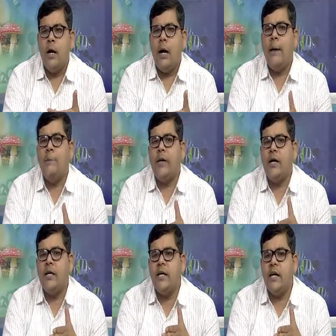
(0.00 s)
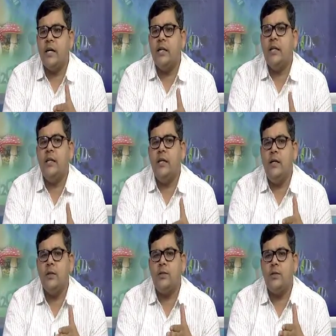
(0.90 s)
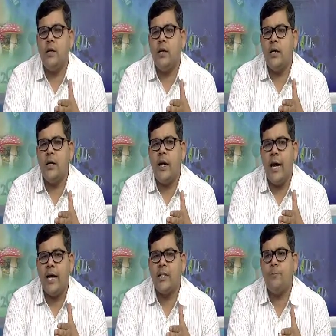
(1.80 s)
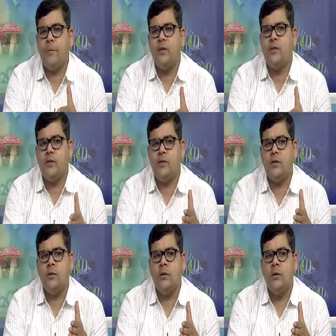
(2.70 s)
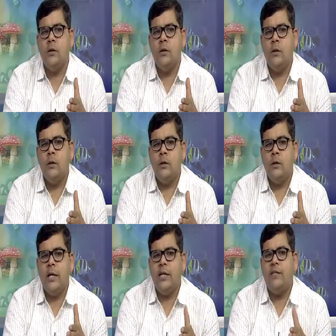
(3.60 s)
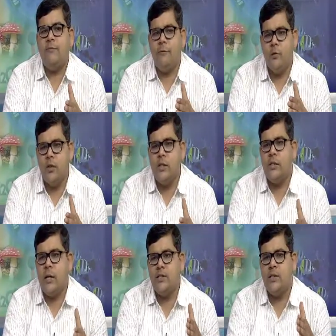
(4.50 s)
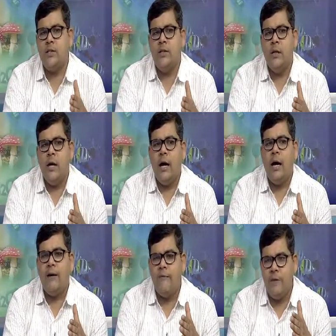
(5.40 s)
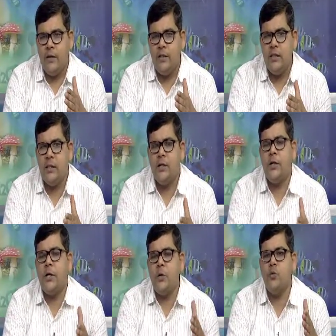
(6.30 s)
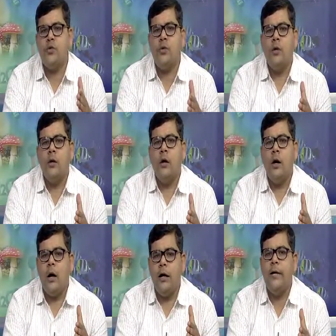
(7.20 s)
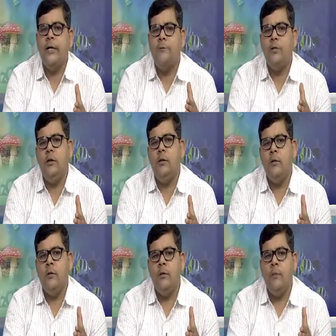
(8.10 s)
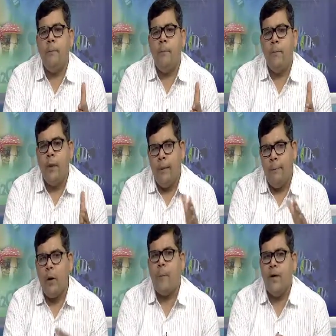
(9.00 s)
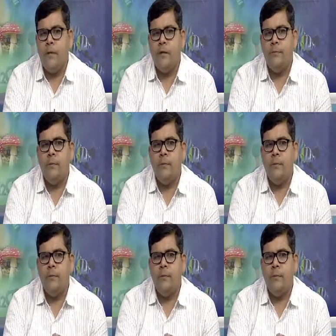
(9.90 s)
after deducting the certain expenses, that is of funeral charges or of any other dues already of the property.